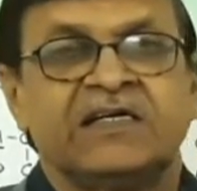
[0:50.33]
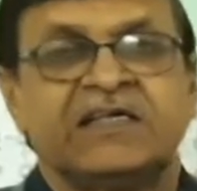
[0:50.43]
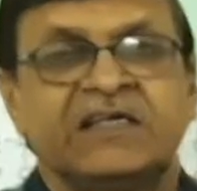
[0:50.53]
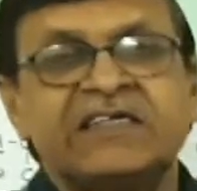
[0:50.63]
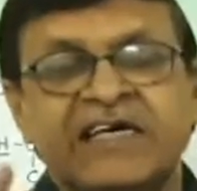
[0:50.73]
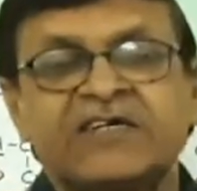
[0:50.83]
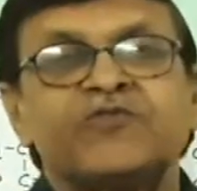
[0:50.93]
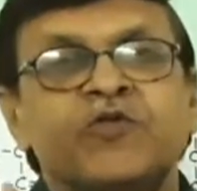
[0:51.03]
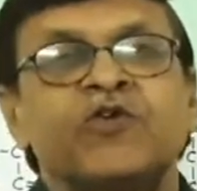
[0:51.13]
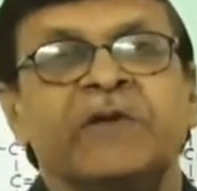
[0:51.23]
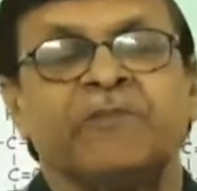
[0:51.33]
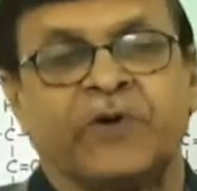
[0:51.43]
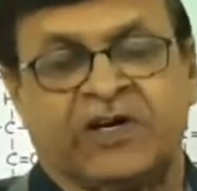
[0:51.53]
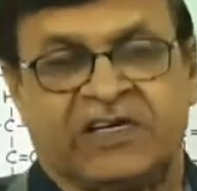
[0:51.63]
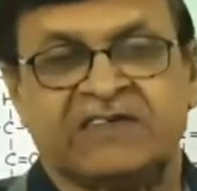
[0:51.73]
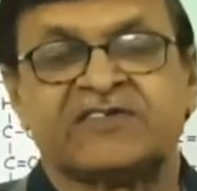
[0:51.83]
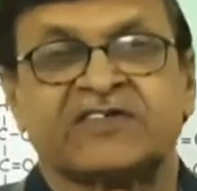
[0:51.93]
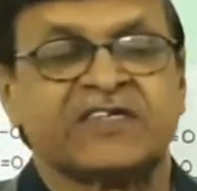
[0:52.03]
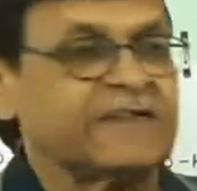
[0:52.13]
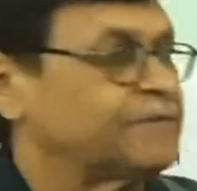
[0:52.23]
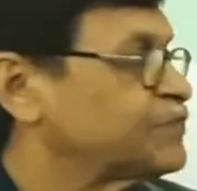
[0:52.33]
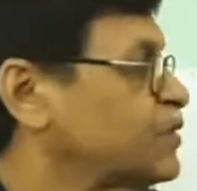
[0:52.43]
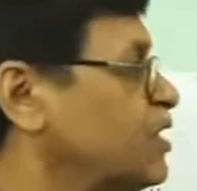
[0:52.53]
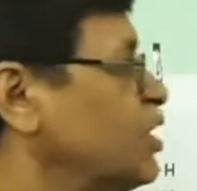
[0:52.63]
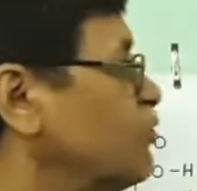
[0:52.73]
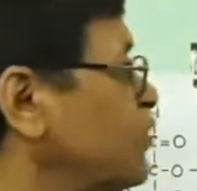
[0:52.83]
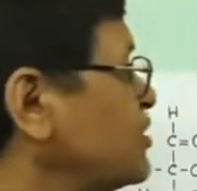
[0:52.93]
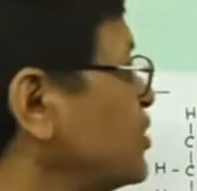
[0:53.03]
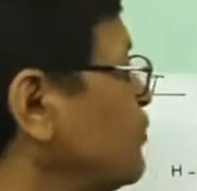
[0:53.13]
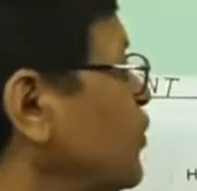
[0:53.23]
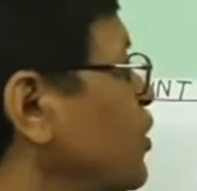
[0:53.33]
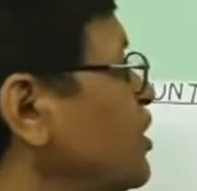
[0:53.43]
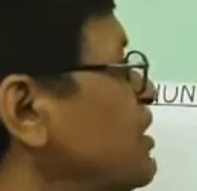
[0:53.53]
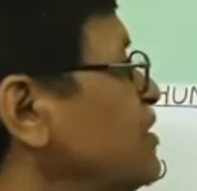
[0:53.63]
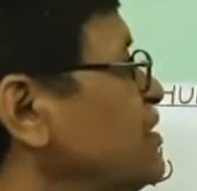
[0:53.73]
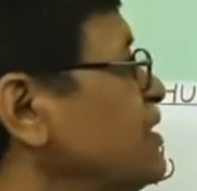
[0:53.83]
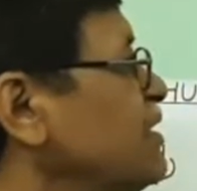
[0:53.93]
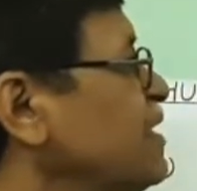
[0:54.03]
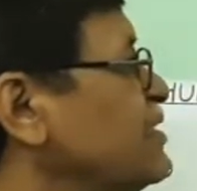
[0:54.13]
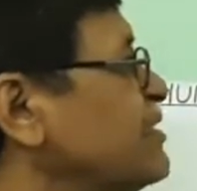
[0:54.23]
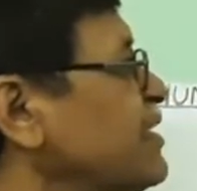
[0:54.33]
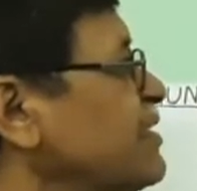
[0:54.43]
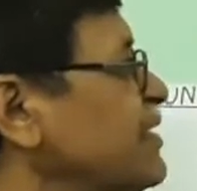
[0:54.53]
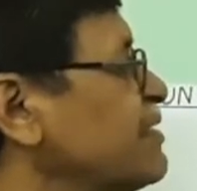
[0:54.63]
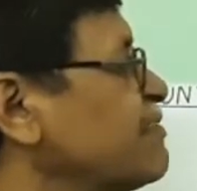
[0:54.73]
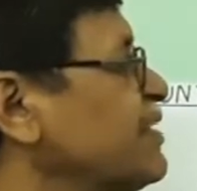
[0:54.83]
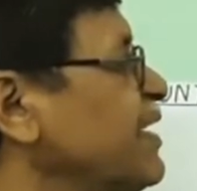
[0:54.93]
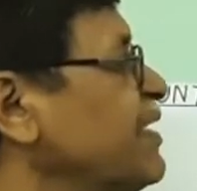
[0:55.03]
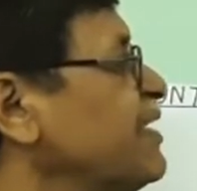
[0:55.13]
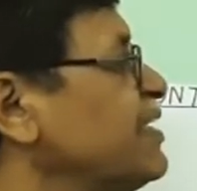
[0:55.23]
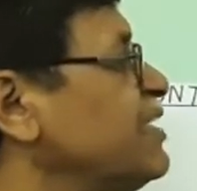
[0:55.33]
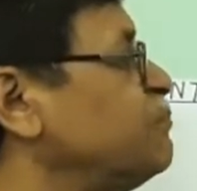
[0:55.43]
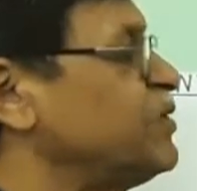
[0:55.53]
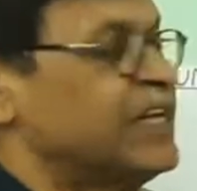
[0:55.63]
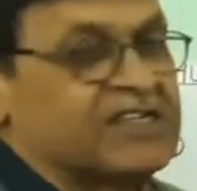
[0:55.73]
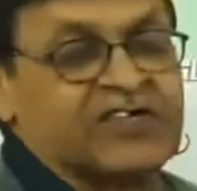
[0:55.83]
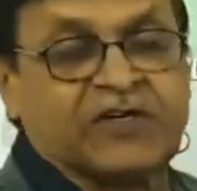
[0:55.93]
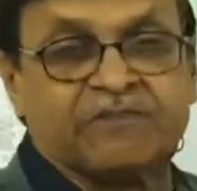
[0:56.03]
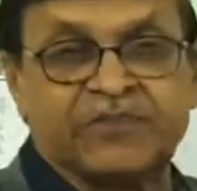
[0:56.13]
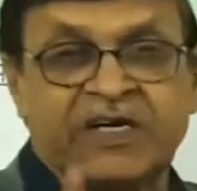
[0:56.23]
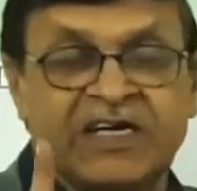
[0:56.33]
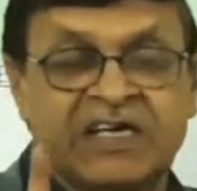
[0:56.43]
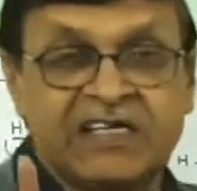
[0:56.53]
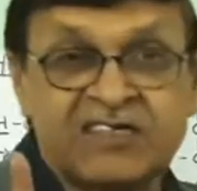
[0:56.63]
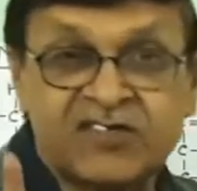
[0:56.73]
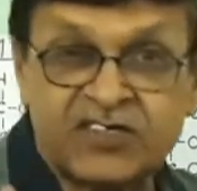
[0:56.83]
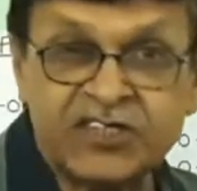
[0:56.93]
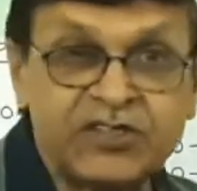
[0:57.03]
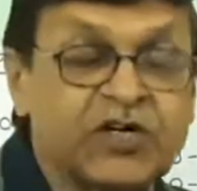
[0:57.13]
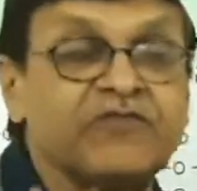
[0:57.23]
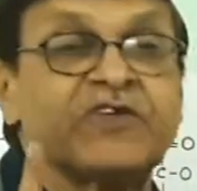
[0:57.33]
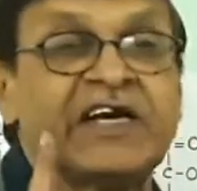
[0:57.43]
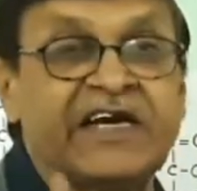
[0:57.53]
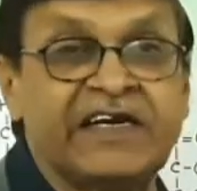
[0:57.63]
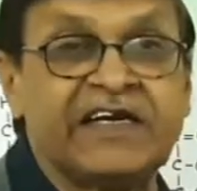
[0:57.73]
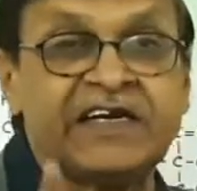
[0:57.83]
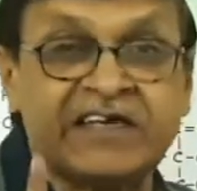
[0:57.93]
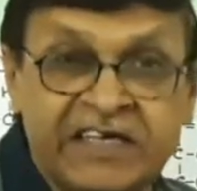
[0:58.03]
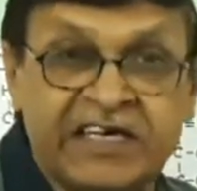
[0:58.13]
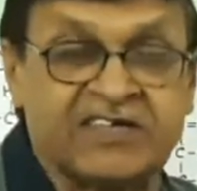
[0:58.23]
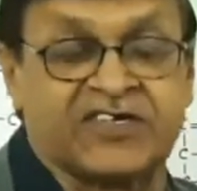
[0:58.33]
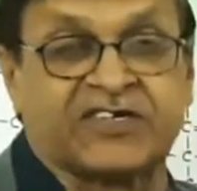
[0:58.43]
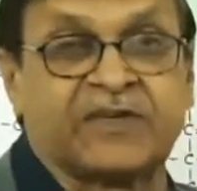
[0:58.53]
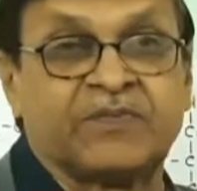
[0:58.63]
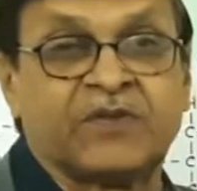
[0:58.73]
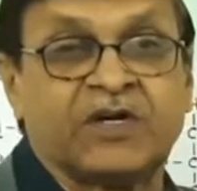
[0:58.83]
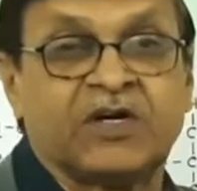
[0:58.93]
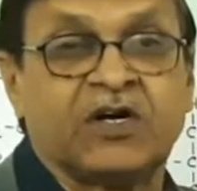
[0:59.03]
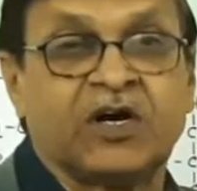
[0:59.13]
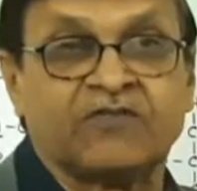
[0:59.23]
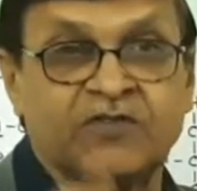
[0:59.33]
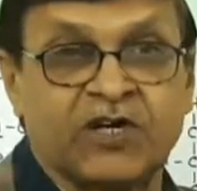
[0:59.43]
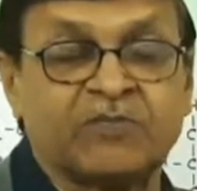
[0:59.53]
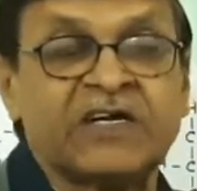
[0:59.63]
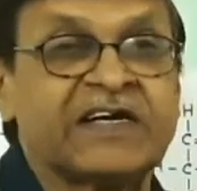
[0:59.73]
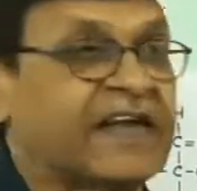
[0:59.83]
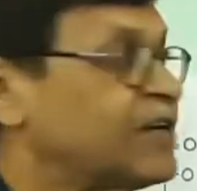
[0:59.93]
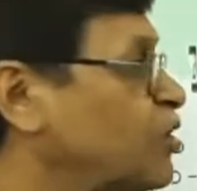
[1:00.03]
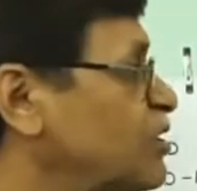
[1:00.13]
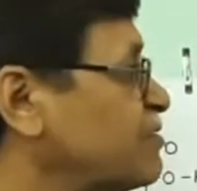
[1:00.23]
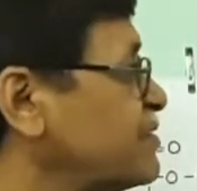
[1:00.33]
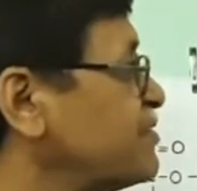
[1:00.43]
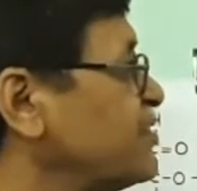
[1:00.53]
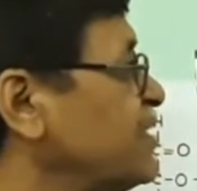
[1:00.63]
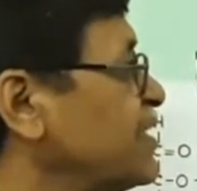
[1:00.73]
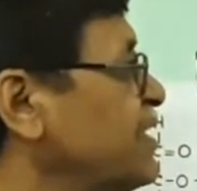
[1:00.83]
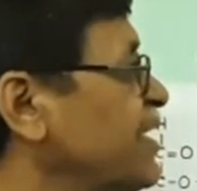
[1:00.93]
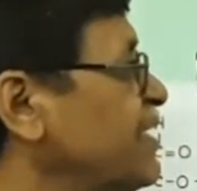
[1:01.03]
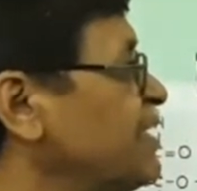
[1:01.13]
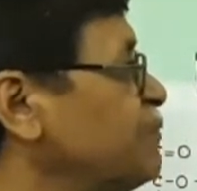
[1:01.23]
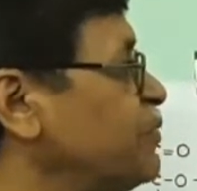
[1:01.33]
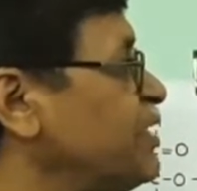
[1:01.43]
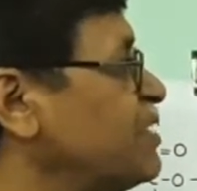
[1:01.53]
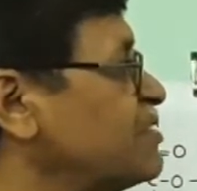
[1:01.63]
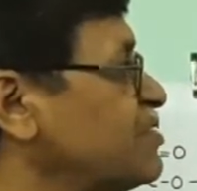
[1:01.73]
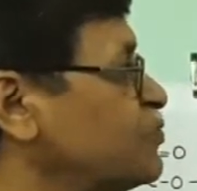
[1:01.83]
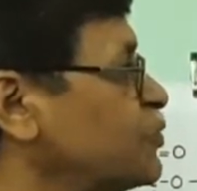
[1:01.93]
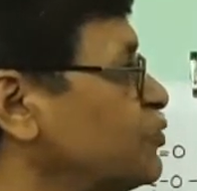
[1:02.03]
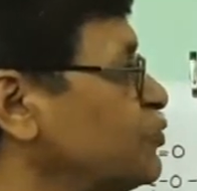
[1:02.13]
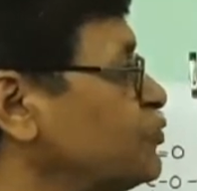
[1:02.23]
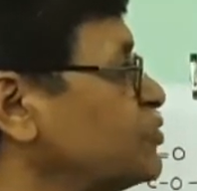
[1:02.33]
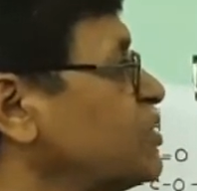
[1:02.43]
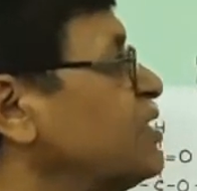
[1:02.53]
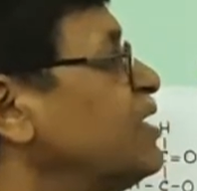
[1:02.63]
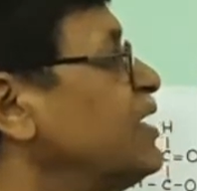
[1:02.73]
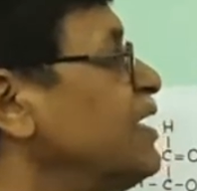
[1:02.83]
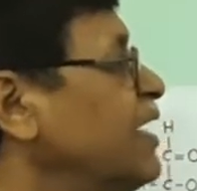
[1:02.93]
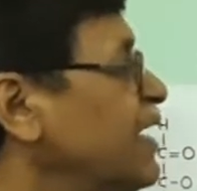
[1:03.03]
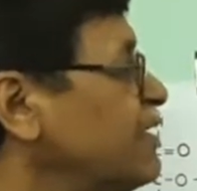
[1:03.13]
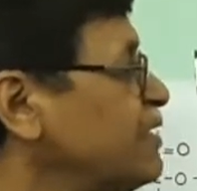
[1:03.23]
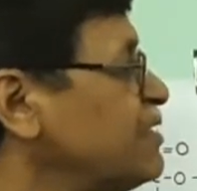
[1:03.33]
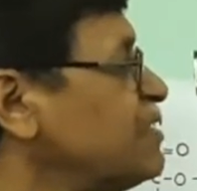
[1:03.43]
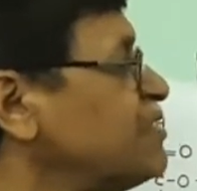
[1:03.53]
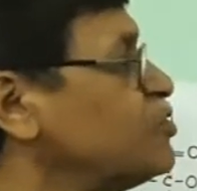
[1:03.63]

It has four importance. First of all, it generates NADPH instead of NADH of normal glycolysis. Here NADPH is produced and it is